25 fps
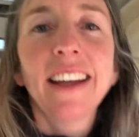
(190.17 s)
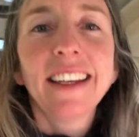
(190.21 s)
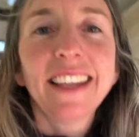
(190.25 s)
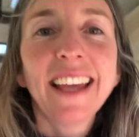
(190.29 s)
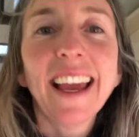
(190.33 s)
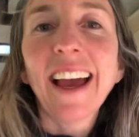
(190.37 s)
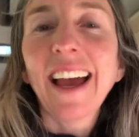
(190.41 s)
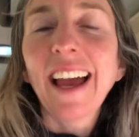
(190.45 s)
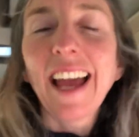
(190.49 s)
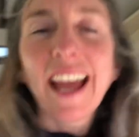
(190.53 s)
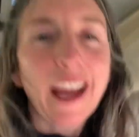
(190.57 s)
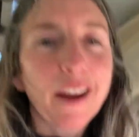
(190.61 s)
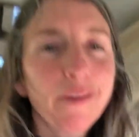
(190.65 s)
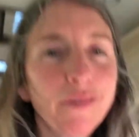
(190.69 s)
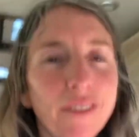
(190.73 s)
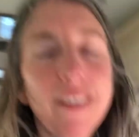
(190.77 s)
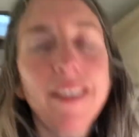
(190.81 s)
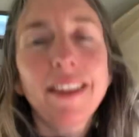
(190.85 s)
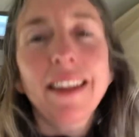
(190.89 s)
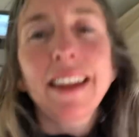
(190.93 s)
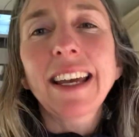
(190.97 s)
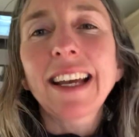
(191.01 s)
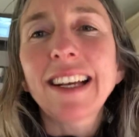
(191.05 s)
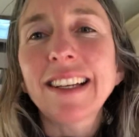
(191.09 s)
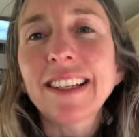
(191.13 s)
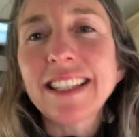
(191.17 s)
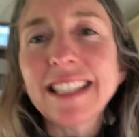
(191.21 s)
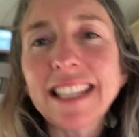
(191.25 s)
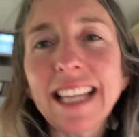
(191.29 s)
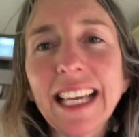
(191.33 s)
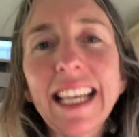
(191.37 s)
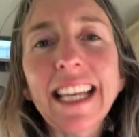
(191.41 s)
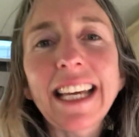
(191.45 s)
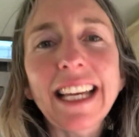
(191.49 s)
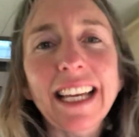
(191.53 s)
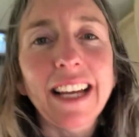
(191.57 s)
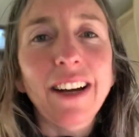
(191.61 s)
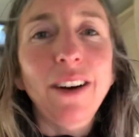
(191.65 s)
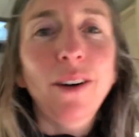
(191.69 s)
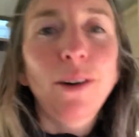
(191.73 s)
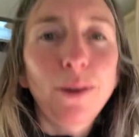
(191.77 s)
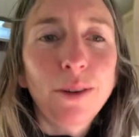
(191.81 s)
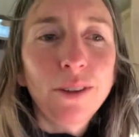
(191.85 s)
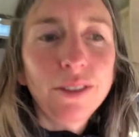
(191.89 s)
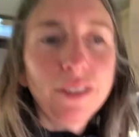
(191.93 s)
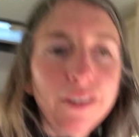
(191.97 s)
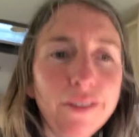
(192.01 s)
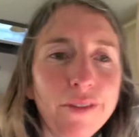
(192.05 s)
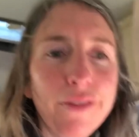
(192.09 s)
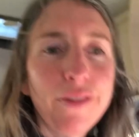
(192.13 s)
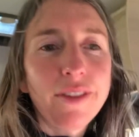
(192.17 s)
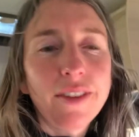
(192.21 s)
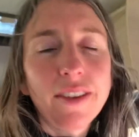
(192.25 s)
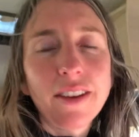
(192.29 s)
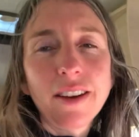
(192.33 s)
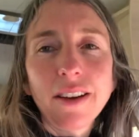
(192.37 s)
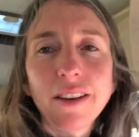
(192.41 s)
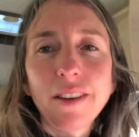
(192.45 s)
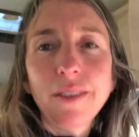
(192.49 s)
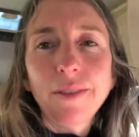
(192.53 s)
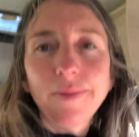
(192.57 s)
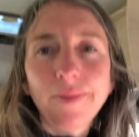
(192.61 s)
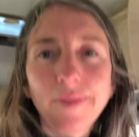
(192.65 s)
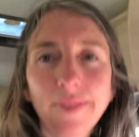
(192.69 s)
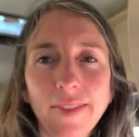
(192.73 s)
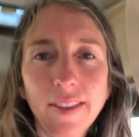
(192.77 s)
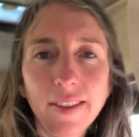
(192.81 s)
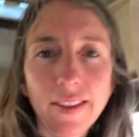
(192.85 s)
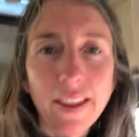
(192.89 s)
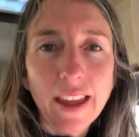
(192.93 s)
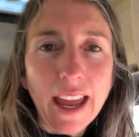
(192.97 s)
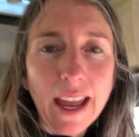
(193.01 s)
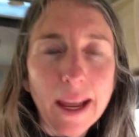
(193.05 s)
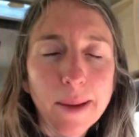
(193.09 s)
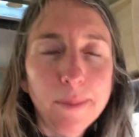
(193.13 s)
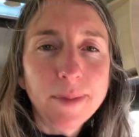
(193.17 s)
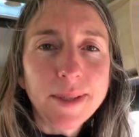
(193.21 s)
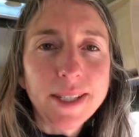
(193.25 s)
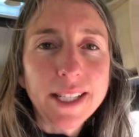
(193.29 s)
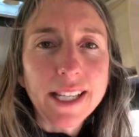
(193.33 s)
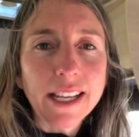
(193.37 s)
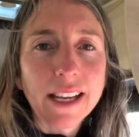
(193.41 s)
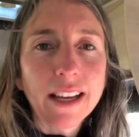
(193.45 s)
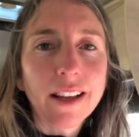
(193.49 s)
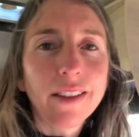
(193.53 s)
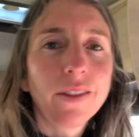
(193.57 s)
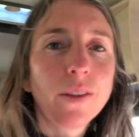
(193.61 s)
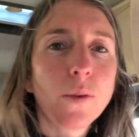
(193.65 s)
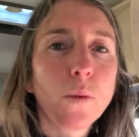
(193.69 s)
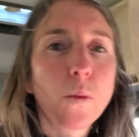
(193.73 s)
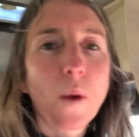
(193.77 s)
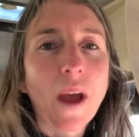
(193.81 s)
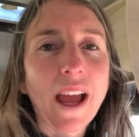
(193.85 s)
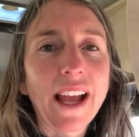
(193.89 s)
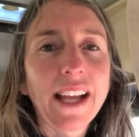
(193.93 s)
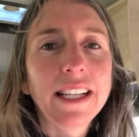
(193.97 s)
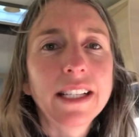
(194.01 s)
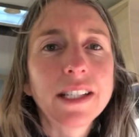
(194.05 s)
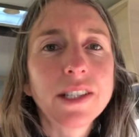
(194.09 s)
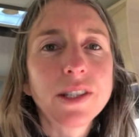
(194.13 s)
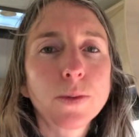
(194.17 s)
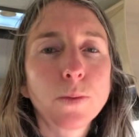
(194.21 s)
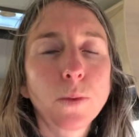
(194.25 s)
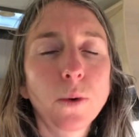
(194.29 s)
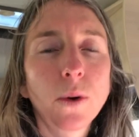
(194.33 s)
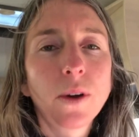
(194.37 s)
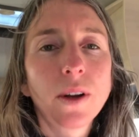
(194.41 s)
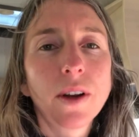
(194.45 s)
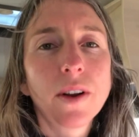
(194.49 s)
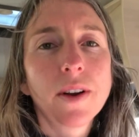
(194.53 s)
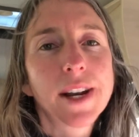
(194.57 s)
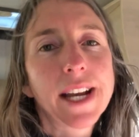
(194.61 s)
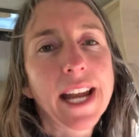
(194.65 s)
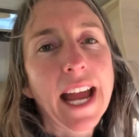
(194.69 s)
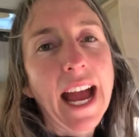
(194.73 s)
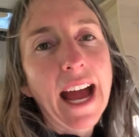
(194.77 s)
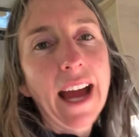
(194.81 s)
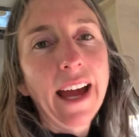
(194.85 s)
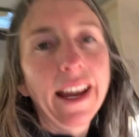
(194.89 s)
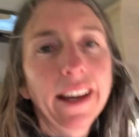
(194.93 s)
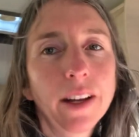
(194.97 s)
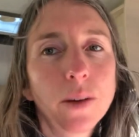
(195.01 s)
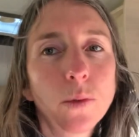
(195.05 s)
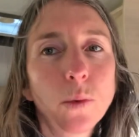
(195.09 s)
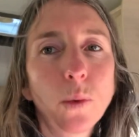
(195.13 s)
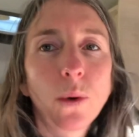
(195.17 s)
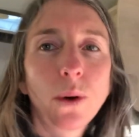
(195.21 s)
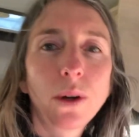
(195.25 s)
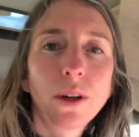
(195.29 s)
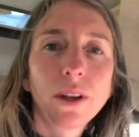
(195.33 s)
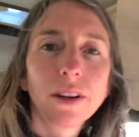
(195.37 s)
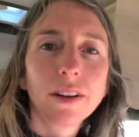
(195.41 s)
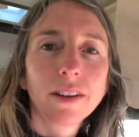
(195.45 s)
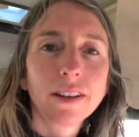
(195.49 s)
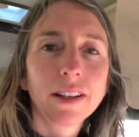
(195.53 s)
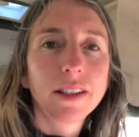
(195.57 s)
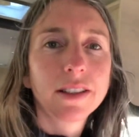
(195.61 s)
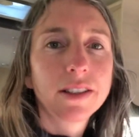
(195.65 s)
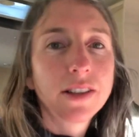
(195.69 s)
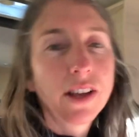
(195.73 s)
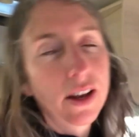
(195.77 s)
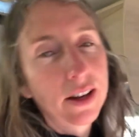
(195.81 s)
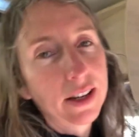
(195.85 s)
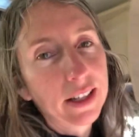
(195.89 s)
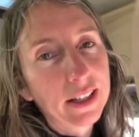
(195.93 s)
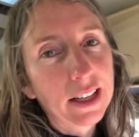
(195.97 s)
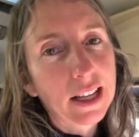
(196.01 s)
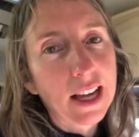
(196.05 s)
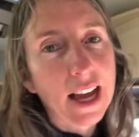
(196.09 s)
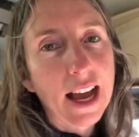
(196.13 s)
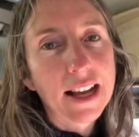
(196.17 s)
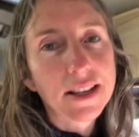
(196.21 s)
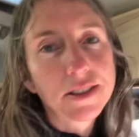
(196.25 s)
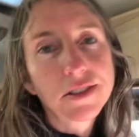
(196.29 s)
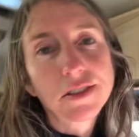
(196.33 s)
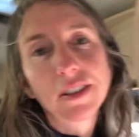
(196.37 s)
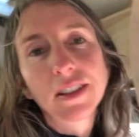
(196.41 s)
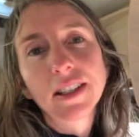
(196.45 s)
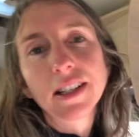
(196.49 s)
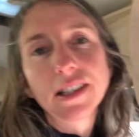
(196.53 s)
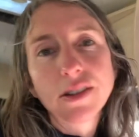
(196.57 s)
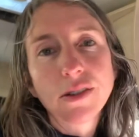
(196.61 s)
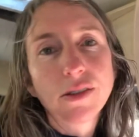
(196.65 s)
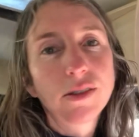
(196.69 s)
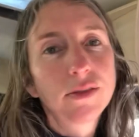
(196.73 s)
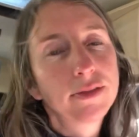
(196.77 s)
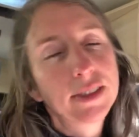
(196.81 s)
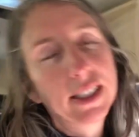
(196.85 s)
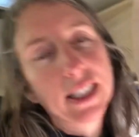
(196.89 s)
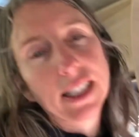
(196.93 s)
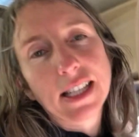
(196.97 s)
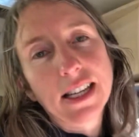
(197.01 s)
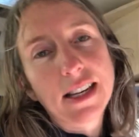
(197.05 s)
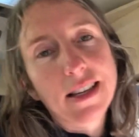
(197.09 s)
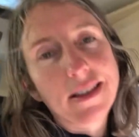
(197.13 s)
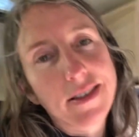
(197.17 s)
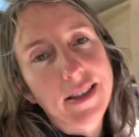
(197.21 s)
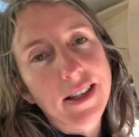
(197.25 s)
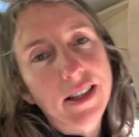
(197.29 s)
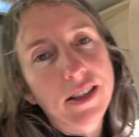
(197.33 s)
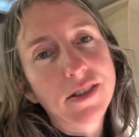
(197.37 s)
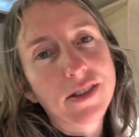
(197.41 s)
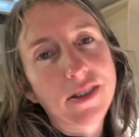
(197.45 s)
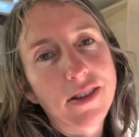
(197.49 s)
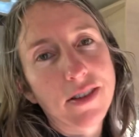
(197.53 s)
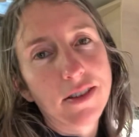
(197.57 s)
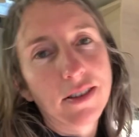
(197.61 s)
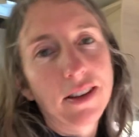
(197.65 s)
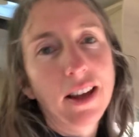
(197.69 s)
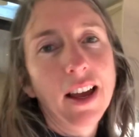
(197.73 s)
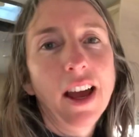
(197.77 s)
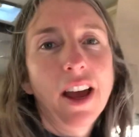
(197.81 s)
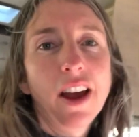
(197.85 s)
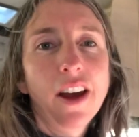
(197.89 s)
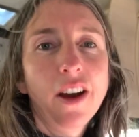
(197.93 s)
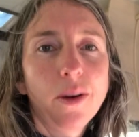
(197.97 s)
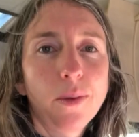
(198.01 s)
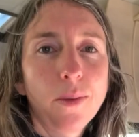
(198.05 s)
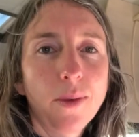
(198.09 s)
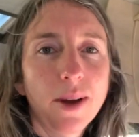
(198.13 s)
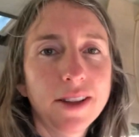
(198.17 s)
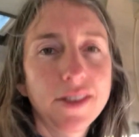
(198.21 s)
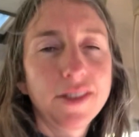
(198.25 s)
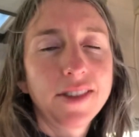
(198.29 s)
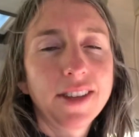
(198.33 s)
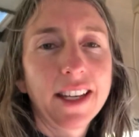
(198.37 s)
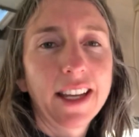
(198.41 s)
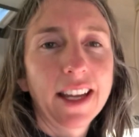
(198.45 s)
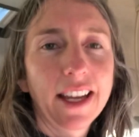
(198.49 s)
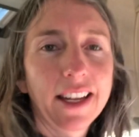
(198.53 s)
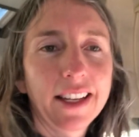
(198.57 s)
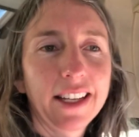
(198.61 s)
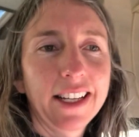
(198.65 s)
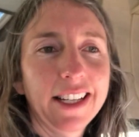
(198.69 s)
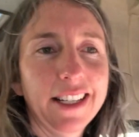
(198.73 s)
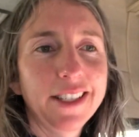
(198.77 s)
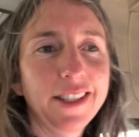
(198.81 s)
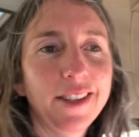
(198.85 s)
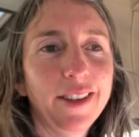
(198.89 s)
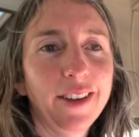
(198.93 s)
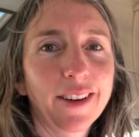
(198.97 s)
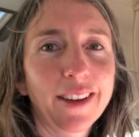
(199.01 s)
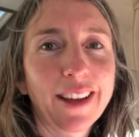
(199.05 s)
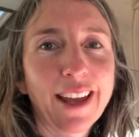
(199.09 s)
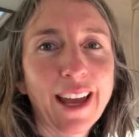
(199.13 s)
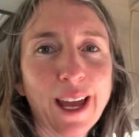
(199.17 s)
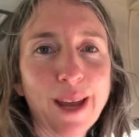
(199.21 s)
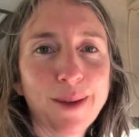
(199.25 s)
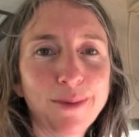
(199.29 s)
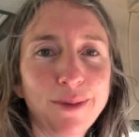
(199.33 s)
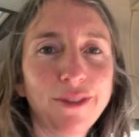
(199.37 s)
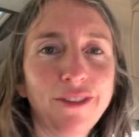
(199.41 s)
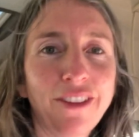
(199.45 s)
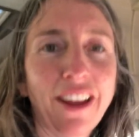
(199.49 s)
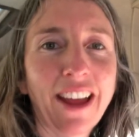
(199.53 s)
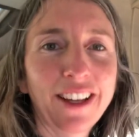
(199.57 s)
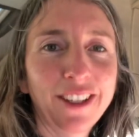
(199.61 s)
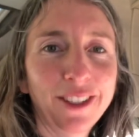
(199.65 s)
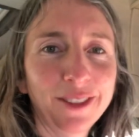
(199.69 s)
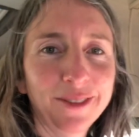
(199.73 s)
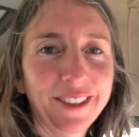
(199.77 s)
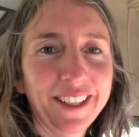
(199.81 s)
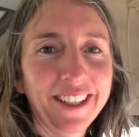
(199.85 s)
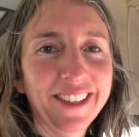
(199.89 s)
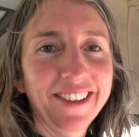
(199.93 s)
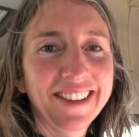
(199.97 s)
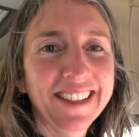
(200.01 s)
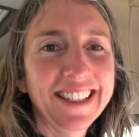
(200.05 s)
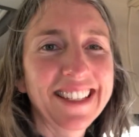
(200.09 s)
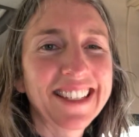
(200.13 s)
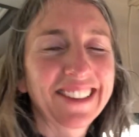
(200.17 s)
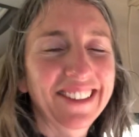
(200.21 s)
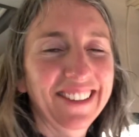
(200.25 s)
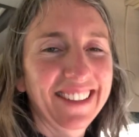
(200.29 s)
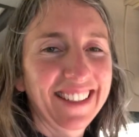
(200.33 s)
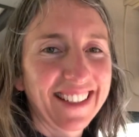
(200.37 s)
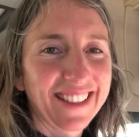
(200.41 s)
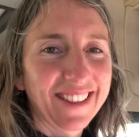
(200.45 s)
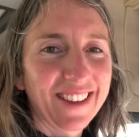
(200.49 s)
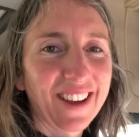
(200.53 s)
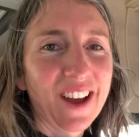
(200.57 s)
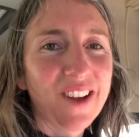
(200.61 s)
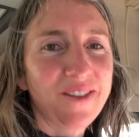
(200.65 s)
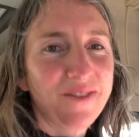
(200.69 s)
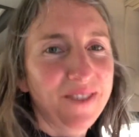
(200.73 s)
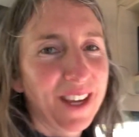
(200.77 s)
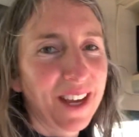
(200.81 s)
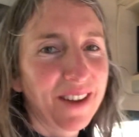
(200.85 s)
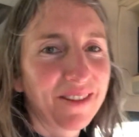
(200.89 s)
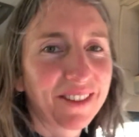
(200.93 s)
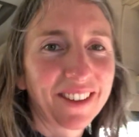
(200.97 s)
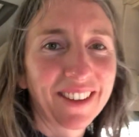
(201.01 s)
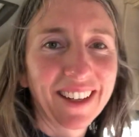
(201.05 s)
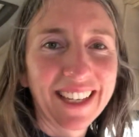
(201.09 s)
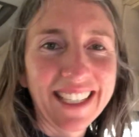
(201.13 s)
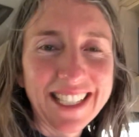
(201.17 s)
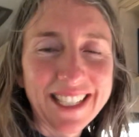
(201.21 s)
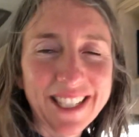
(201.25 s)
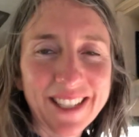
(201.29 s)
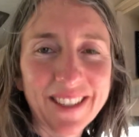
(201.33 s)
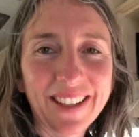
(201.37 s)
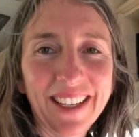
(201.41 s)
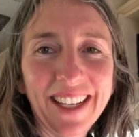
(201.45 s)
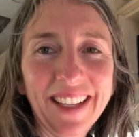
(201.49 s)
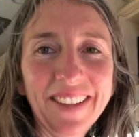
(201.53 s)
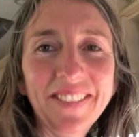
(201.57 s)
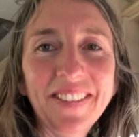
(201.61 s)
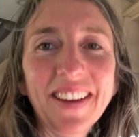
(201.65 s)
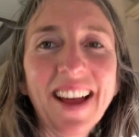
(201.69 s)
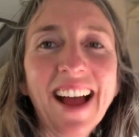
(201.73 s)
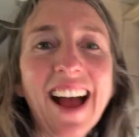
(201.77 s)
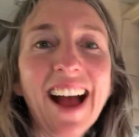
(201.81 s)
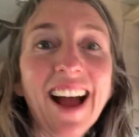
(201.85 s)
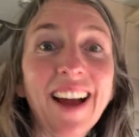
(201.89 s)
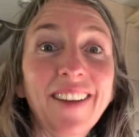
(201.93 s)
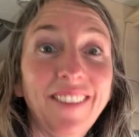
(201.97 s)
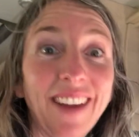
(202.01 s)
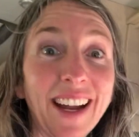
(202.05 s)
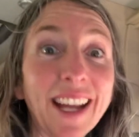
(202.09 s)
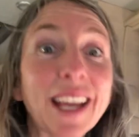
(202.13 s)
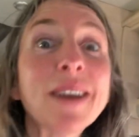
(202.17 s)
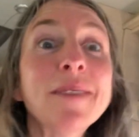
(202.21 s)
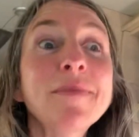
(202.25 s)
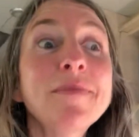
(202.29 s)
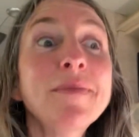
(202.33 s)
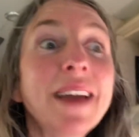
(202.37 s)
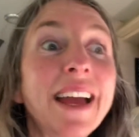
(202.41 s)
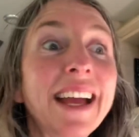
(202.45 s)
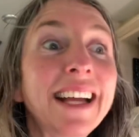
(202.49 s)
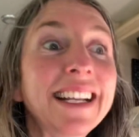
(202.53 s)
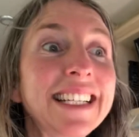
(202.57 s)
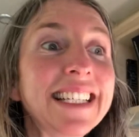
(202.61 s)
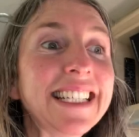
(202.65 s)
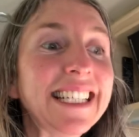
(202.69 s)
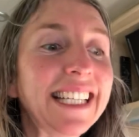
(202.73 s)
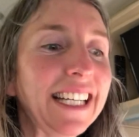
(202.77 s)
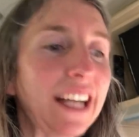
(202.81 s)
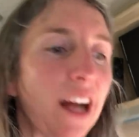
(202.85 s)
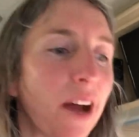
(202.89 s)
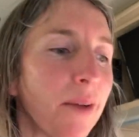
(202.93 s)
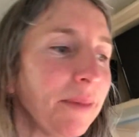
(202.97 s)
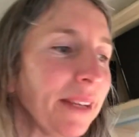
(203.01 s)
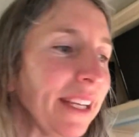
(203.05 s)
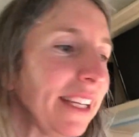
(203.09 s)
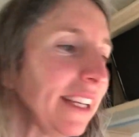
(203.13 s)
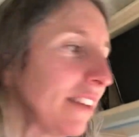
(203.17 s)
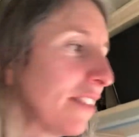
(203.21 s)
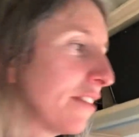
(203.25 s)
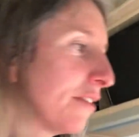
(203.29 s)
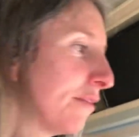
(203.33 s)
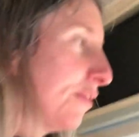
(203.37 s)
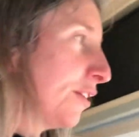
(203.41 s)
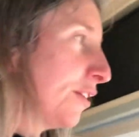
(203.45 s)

yeah, everything else, like all of the emptying, the waste water, and adding water and turning the gas on, is all really easy. So once you get into your camper van, you'll be all sorted. So I hope you have a great trip. I recommend it. I mean, the